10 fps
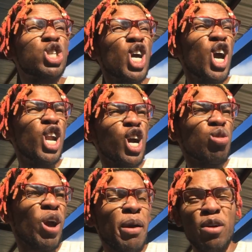Shit, nigga, you
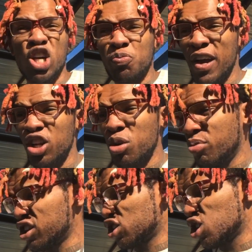can't be expecting a
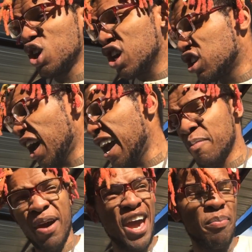bitch to, to have
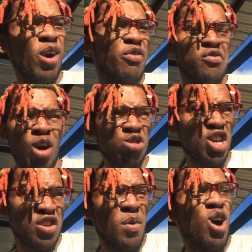bad breath if your shit
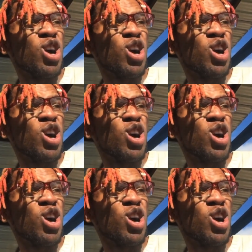smell